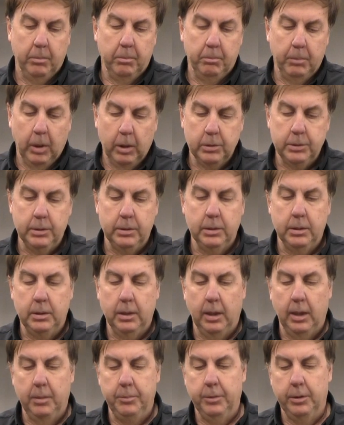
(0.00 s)
Most of the
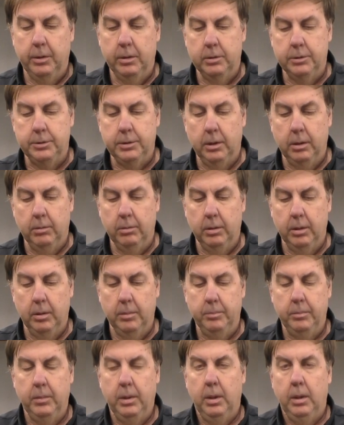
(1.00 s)
time you're going to show
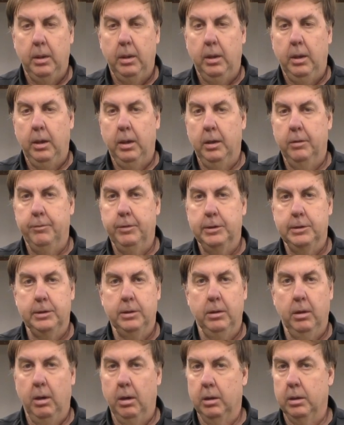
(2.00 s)
up, and if it's
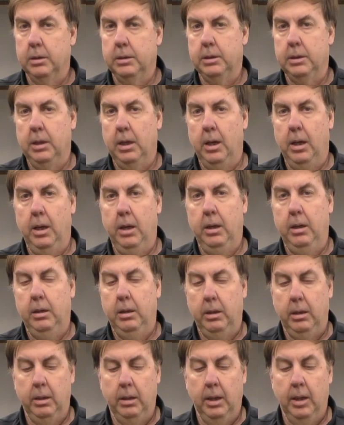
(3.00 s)
an August day
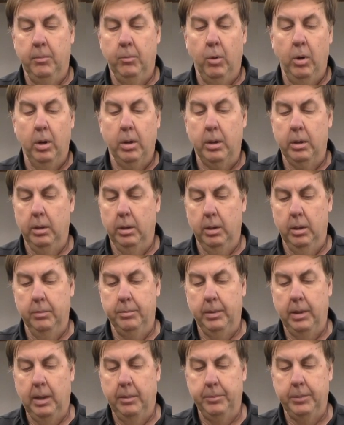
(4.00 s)
and I'm walking up,
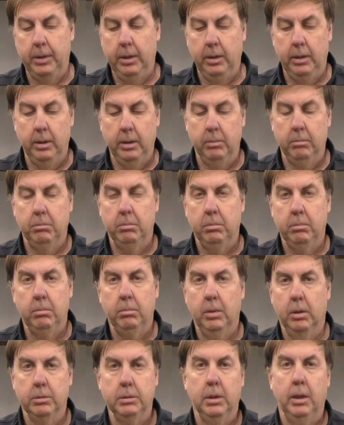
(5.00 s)
I'm thinking
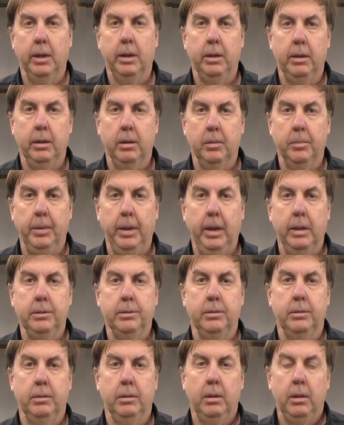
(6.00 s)
most likely a
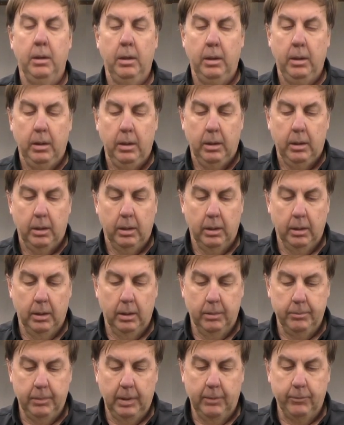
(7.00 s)
capacitor.
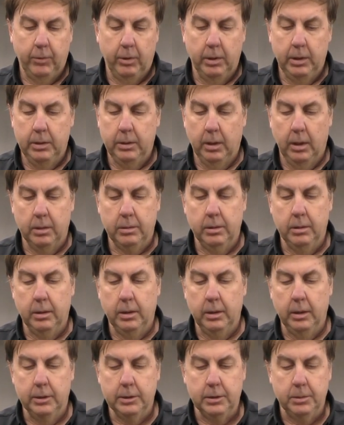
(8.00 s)
I've already talked to the
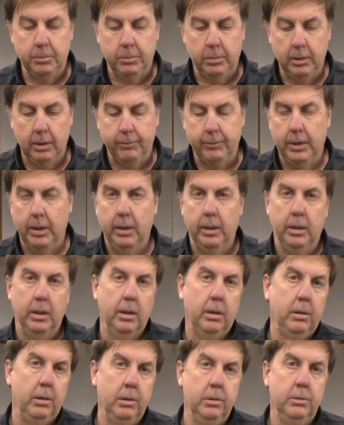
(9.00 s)
customer. I've kind of
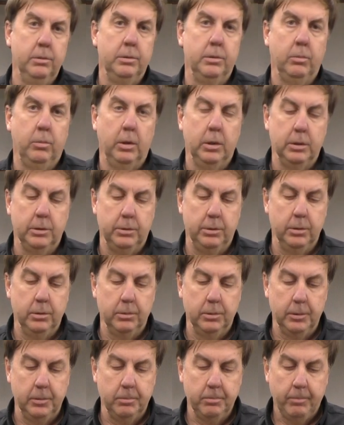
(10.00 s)
got clues of what it's
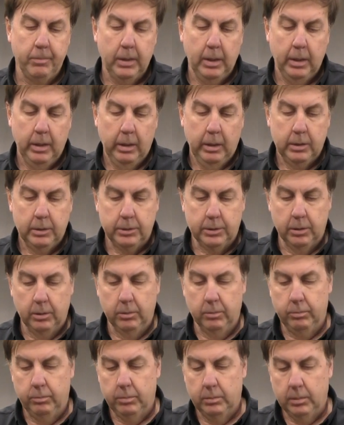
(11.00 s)
doing,
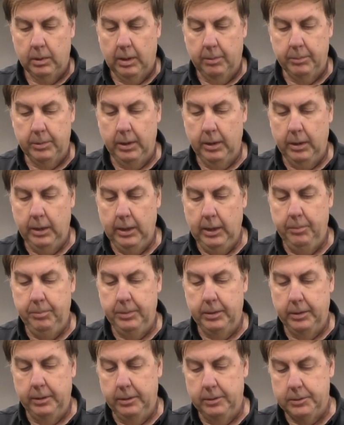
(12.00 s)
so I'm going to keep
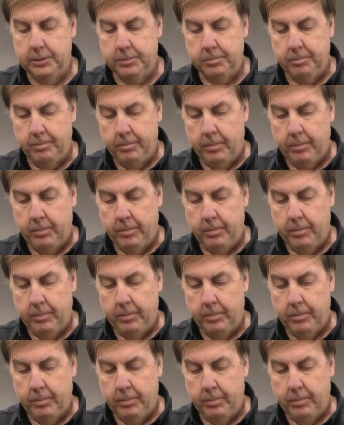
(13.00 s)
these.